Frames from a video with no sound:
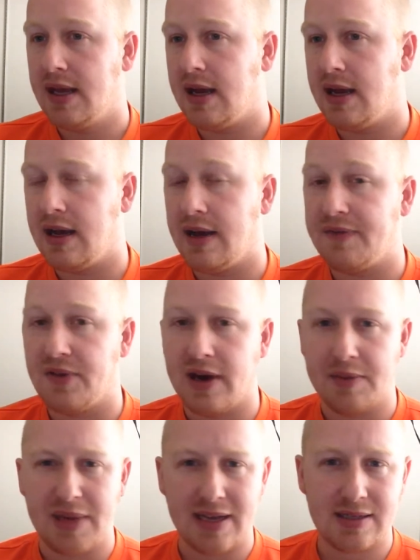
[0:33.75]
For
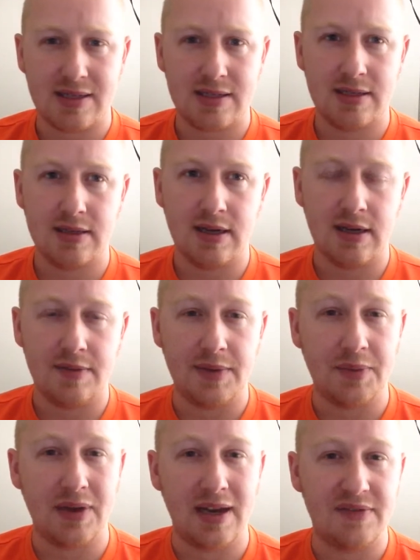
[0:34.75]
running backs, I'm
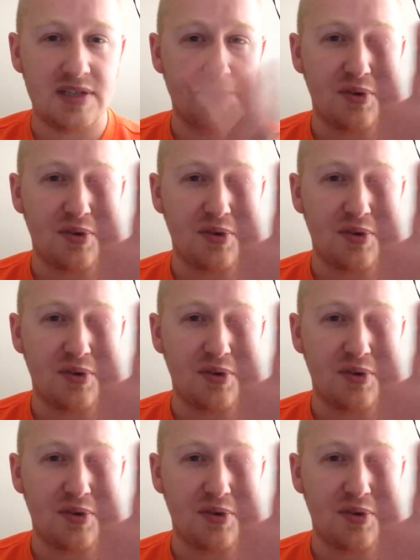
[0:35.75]
going to give it to